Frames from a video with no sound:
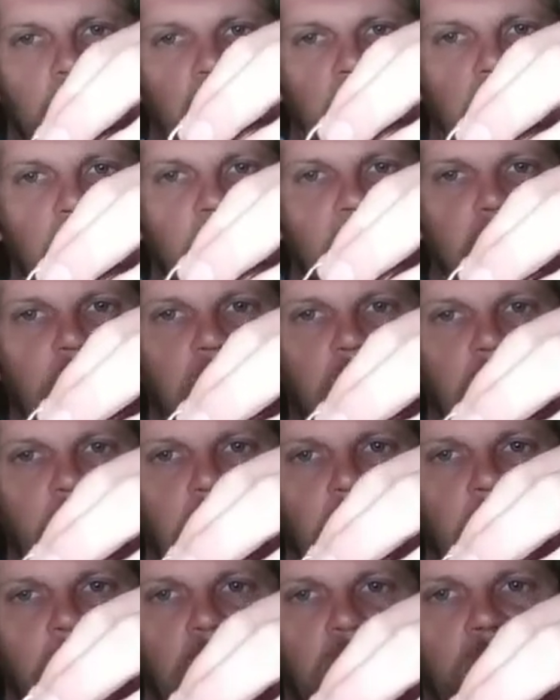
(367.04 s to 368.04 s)
And
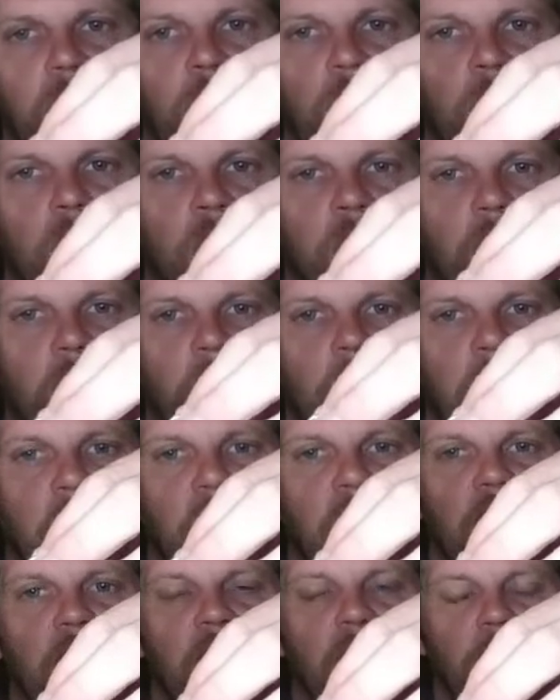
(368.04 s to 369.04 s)
you are ready
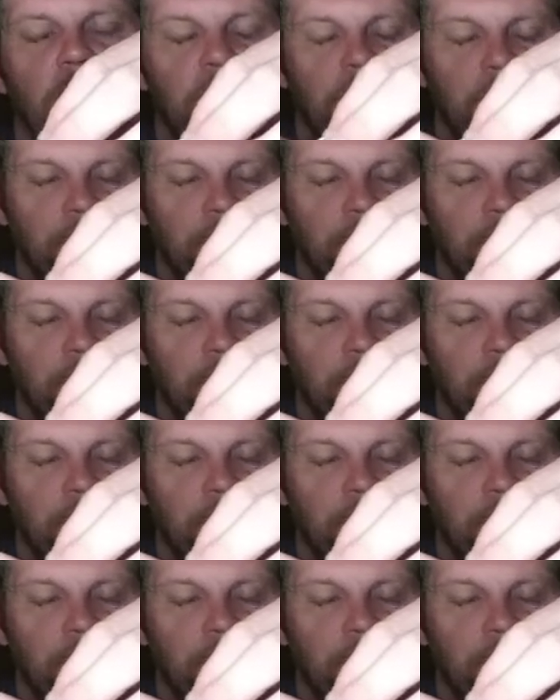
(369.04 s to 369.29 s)
to go.